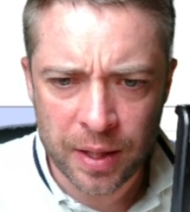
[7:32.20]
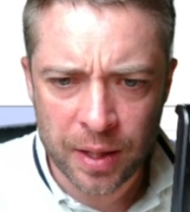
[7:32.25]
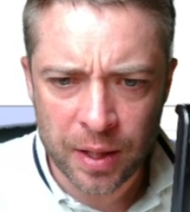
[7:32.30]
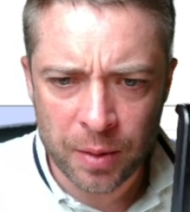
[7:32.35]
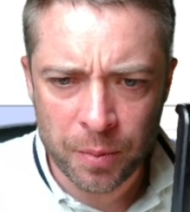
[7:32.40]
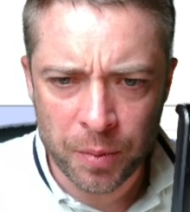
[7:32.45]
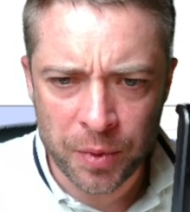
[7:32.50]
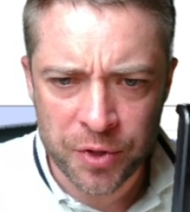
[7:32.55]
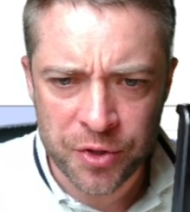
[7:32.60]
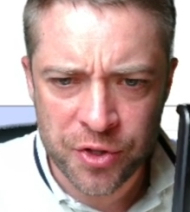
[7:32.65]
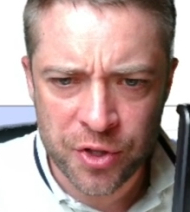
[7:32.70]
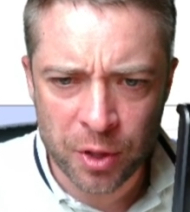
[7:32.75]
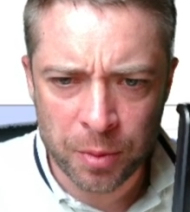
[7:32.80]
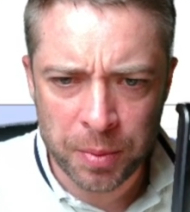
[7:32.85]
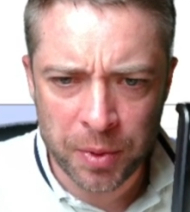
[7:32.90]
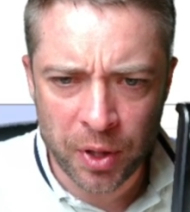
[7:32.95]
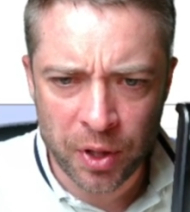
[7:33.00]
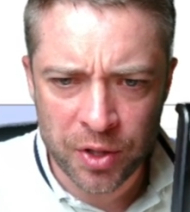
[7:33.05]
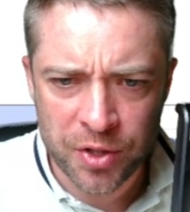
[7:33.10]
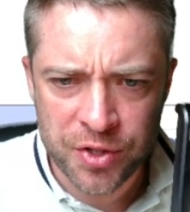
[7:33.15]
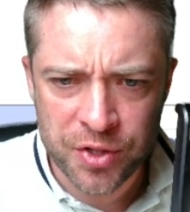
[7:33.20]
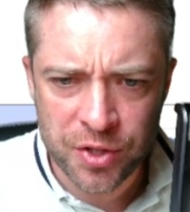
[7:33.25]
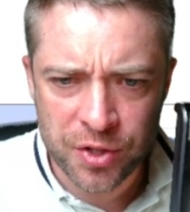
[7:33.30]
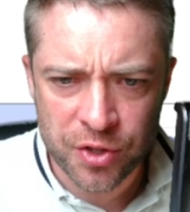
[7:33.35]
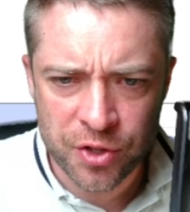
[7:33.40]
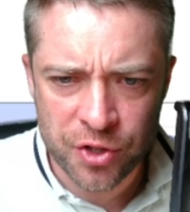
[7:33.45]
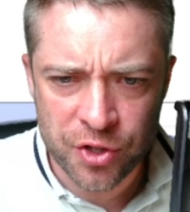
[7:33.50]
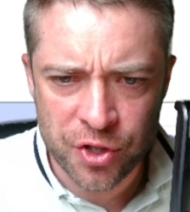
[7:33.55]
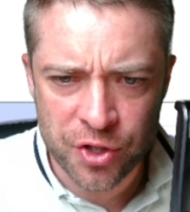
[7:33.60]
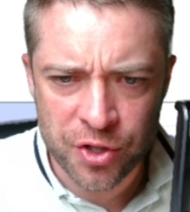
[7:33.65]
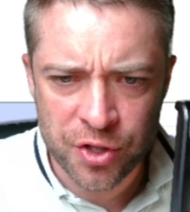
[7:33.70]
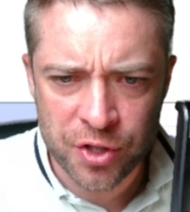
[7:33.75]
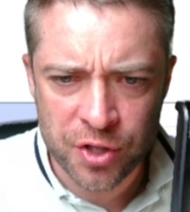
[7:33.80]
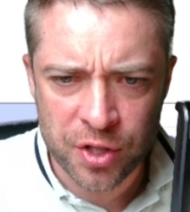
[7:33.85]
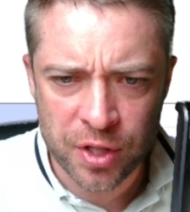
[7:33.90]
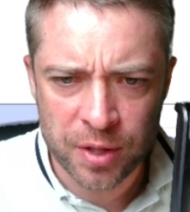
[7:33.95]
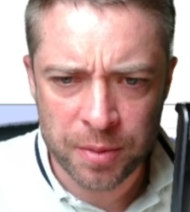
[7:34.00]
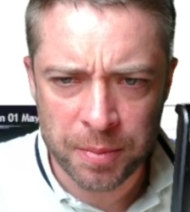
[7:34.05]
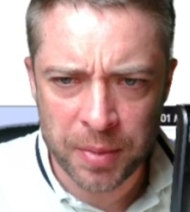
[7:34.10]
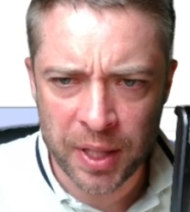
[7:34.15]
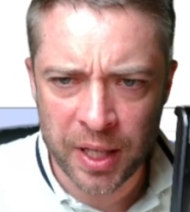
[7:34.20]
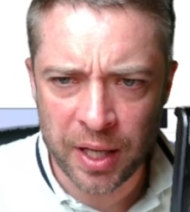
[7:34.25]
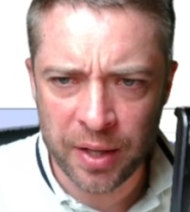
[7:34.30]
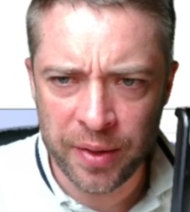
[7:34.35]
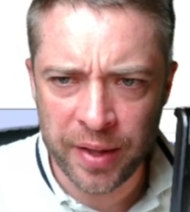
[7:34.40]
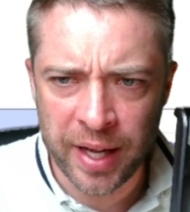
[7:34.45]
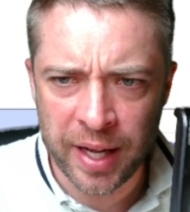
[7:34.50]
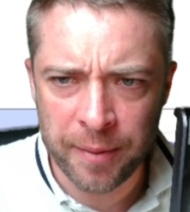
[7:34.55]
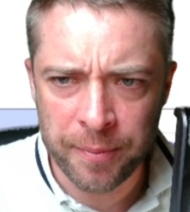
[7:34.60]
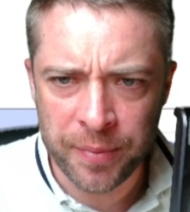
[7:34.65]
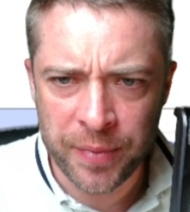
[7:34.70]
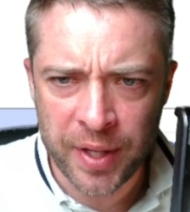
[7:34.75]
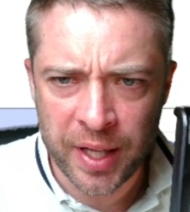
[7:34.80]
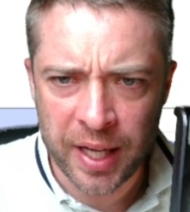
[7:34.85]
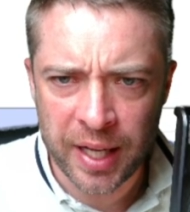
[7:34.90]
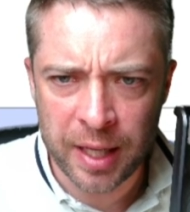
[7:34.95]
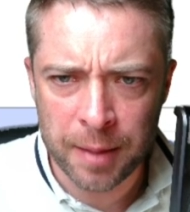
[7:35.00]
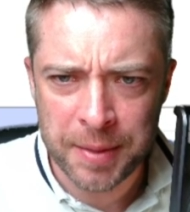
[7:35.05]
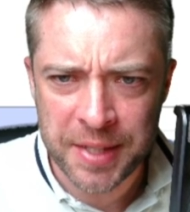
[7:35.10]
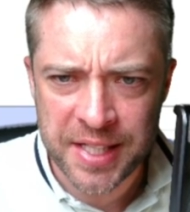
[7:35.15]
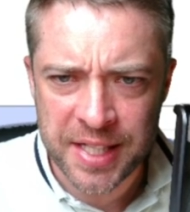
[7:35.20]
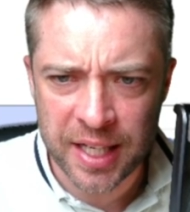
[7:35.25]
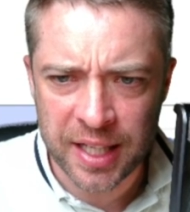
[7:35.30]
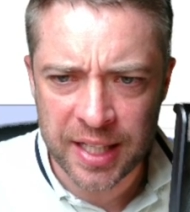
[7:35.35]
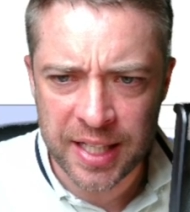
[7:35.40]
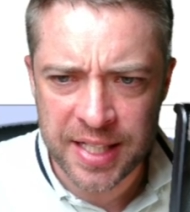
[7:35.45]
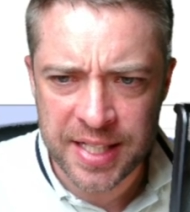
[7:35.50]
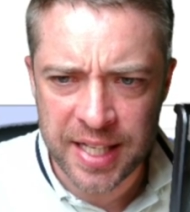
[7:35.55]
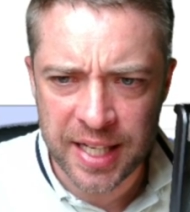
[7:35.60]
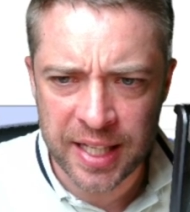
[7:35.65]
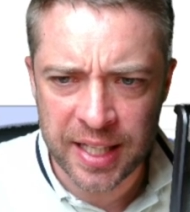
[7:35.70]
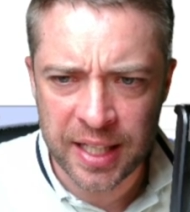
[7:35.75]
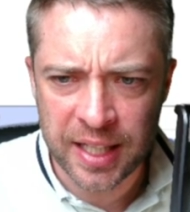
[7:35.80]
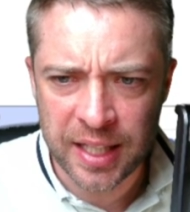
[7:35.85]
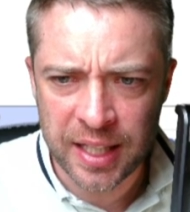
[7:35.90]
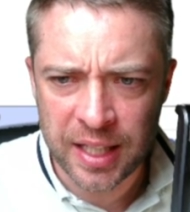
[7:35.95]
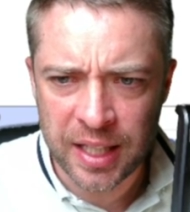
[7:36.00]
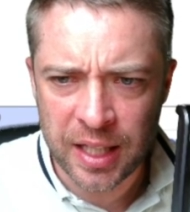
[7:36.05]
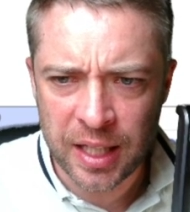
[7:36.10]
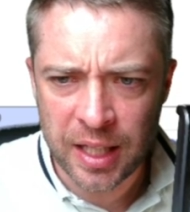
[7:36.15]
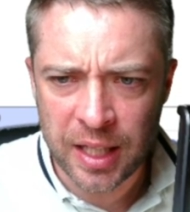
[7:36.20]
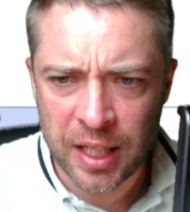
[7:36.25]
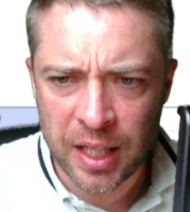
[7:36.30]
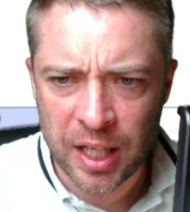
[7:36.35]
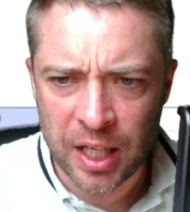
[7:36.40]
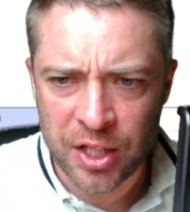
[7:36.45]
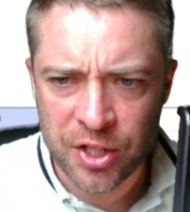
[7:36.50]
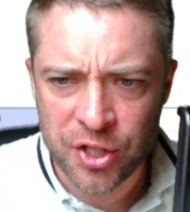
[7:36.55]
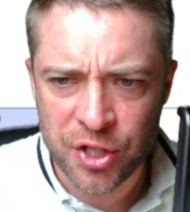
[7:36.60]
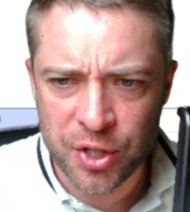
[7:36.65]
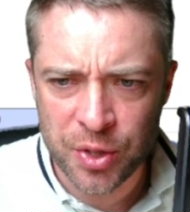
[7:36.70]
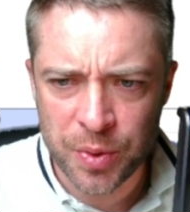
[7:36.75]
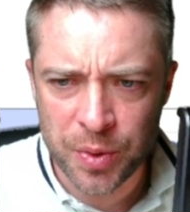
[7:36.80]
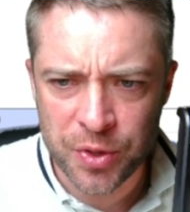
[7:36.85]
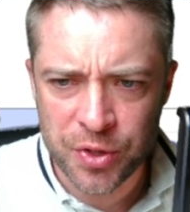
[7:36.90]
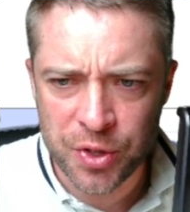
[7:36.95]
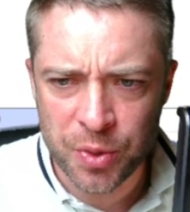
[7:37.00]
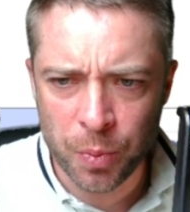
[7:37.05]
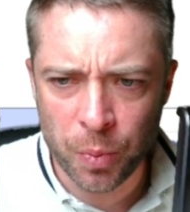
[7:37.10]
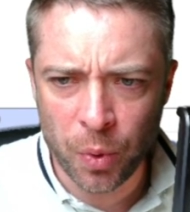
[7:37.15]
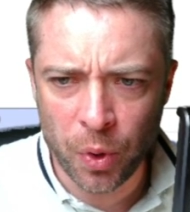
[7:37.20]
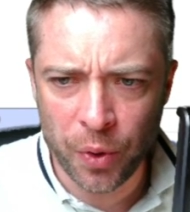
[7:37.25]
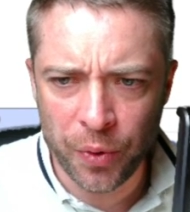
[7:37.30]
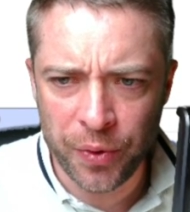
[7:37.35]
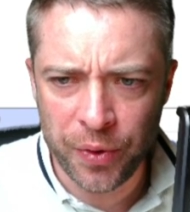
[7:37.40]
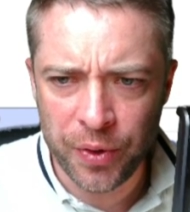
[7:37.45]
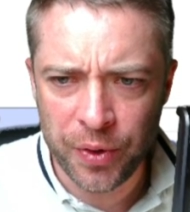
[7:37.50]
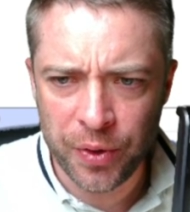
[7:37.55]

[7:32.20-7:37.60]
with a stop loss just below that, and I'll be targeting a 2 to 1.